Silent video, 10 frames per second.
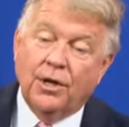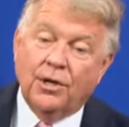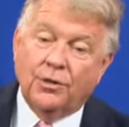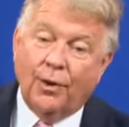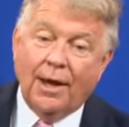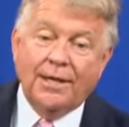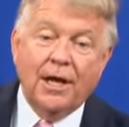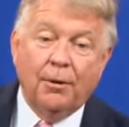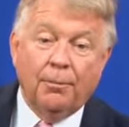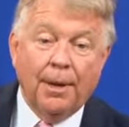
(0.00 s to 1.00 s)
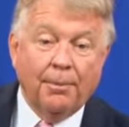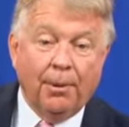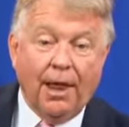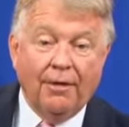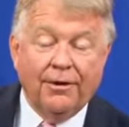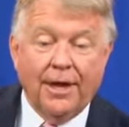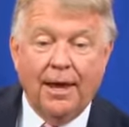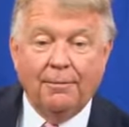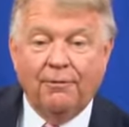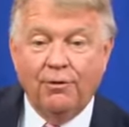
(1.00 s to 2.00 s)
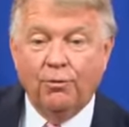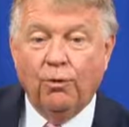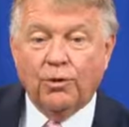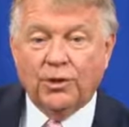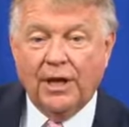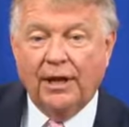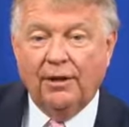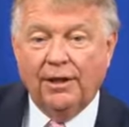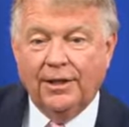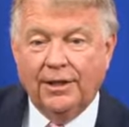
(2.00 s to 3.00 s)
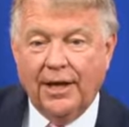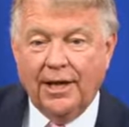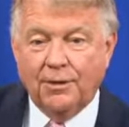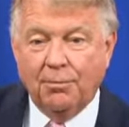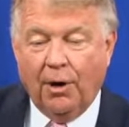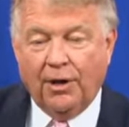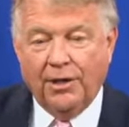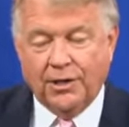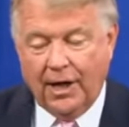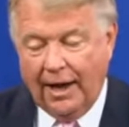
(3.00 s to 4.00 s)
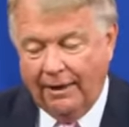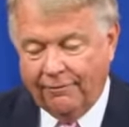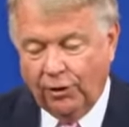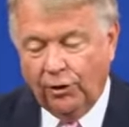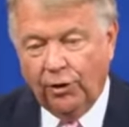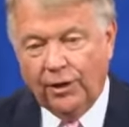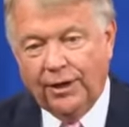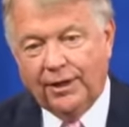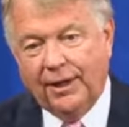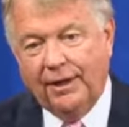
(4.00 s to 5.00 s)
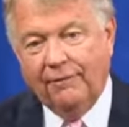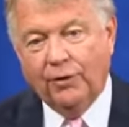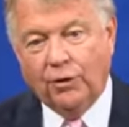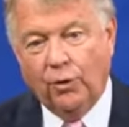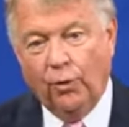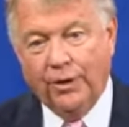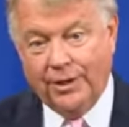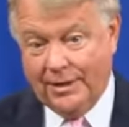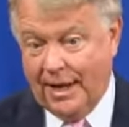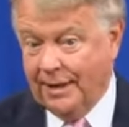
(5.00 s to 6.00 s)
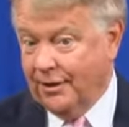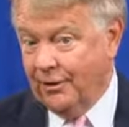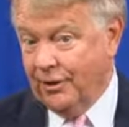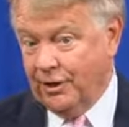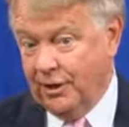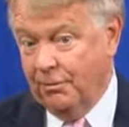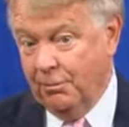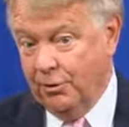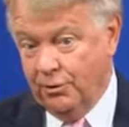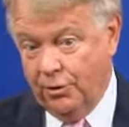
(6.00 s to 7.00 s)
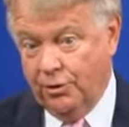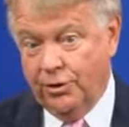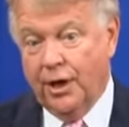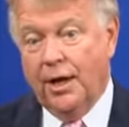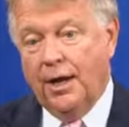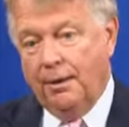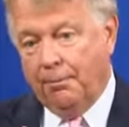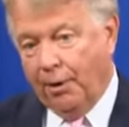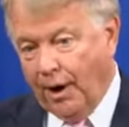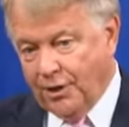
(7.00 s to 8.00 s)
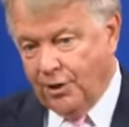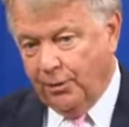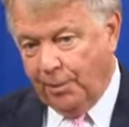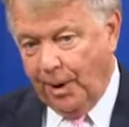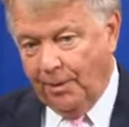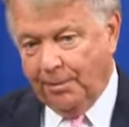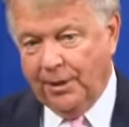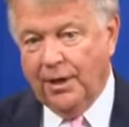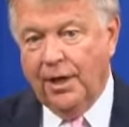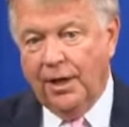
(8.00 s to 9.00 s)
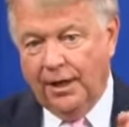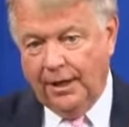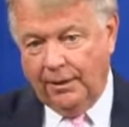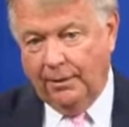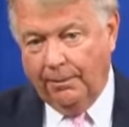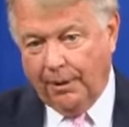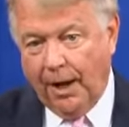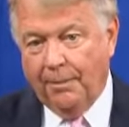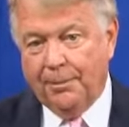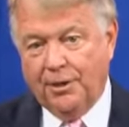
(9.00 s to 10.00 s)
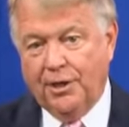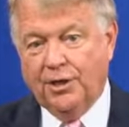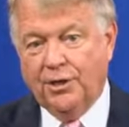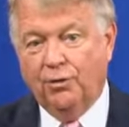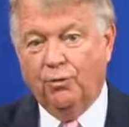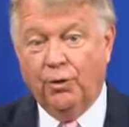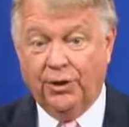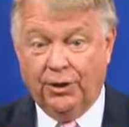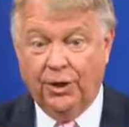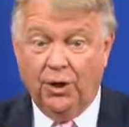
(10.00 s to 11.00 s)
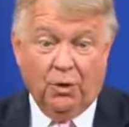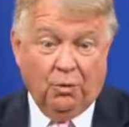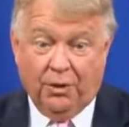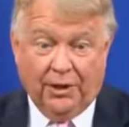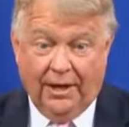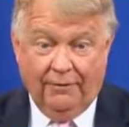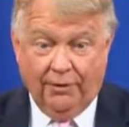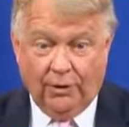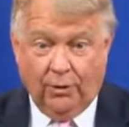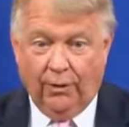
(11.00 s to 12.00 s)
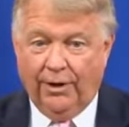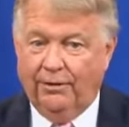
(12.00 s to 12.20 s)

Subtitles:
So I tell people all the time, if you want to sell in today's market, you have to look at the inventory that's out there that's similar to yours and price your property in competition with the inventory.